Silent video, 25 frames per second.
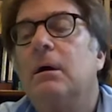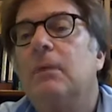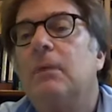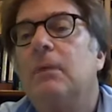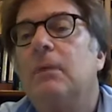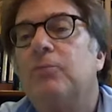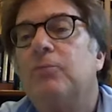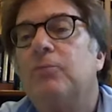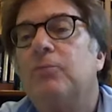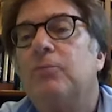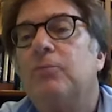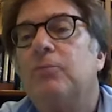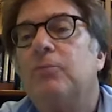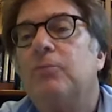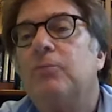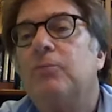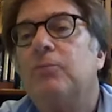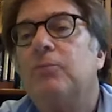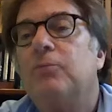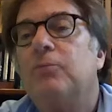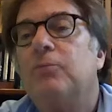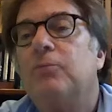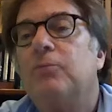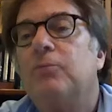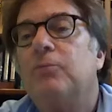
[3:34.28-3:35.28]
primary
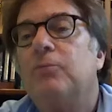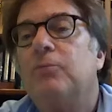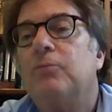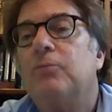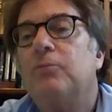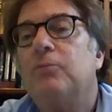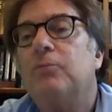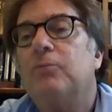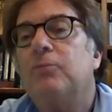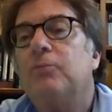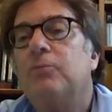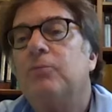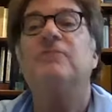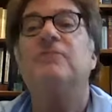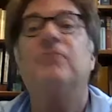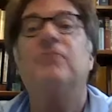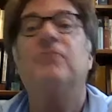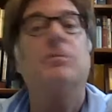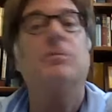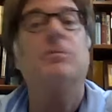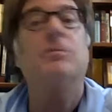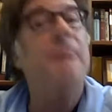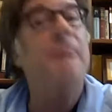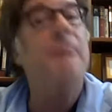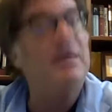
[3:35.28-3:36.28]
in men for
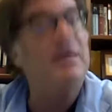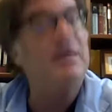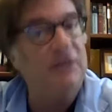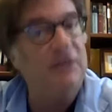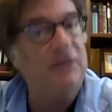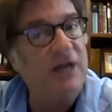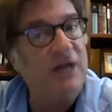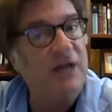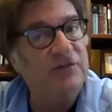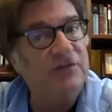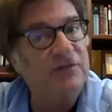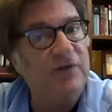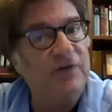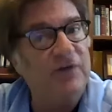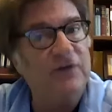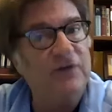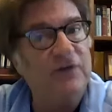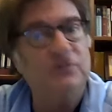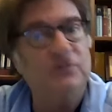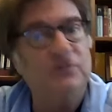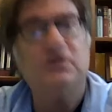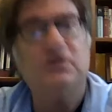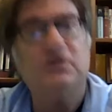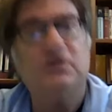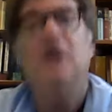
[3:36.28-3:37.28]
pathologic
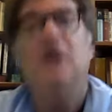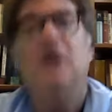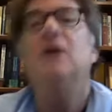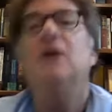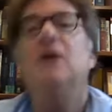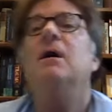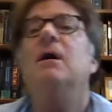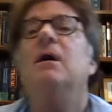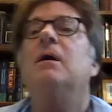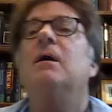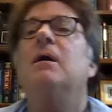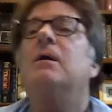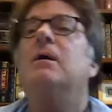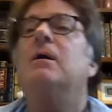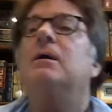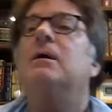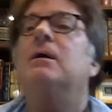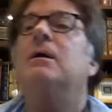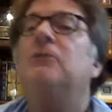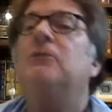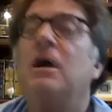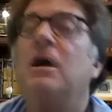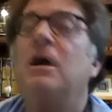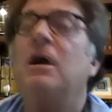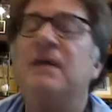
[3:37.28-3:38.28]
fractures,
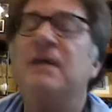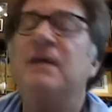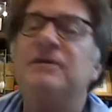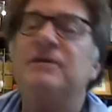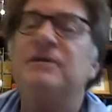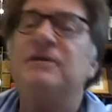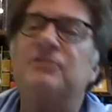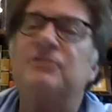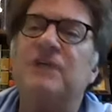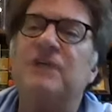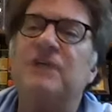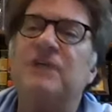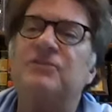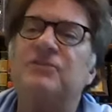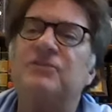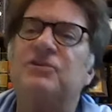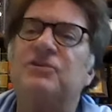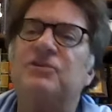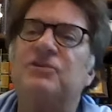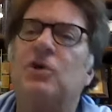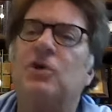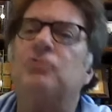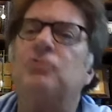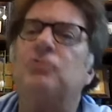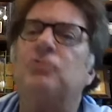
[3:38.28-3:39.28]
lung cancer tends to
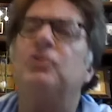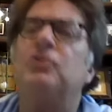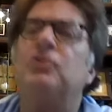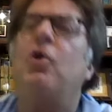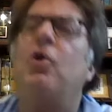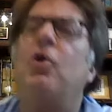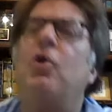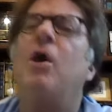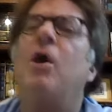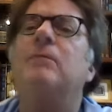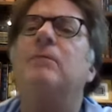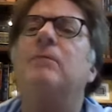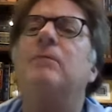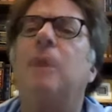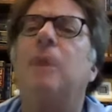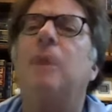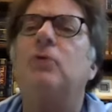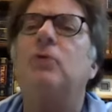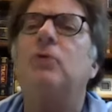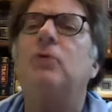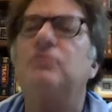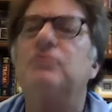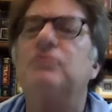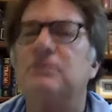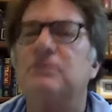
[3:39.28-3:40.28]
go to long
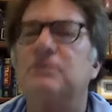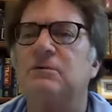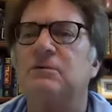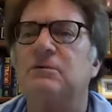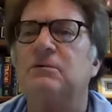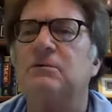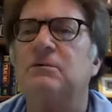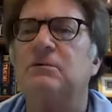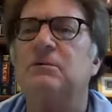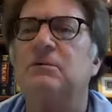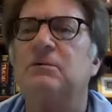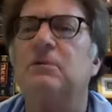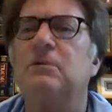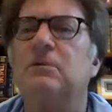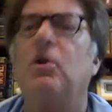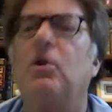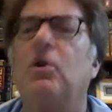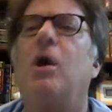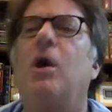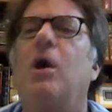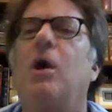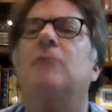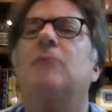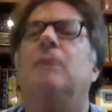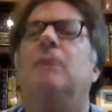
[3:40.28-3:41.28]
bones,
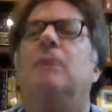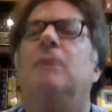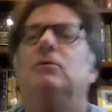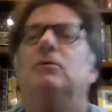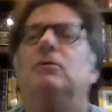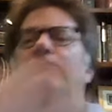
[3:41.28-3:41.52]
long bones,